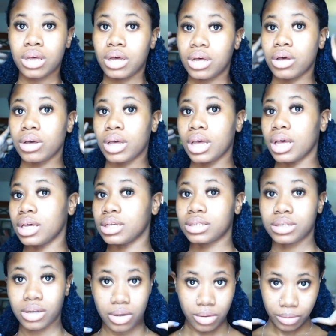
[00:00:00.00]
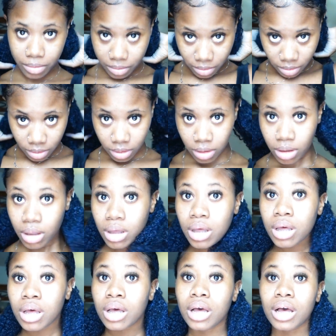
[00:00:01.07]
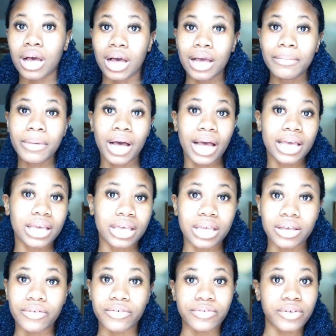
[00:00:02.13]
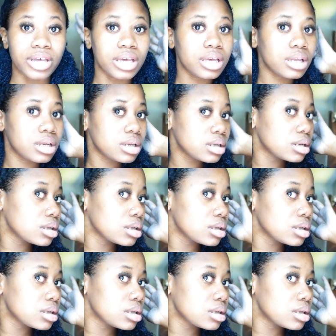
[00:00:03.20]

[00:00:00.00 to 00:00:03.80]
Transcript: Okay, so I'm high key a fan